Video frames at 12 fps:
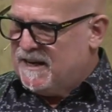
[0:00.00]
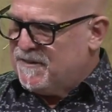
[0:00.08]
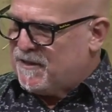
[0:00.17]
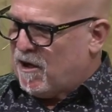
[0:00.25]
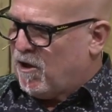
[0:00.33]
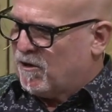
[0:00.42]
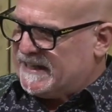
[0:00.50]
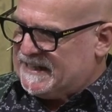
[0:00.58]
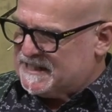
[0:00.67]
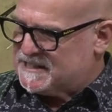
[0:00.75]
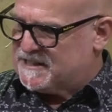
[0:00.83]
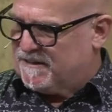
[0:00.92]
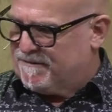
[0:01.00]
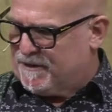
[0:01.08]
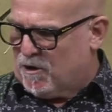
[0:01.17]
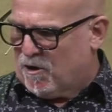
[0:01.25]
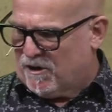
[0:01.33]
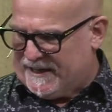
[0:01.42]
the holiness of
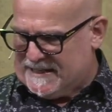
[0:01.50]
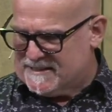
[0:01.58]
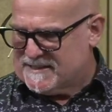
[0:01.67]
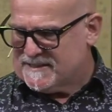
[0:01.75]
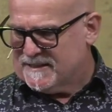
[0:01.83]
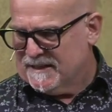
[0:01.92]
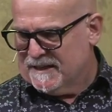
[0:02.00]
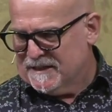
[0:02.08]
God is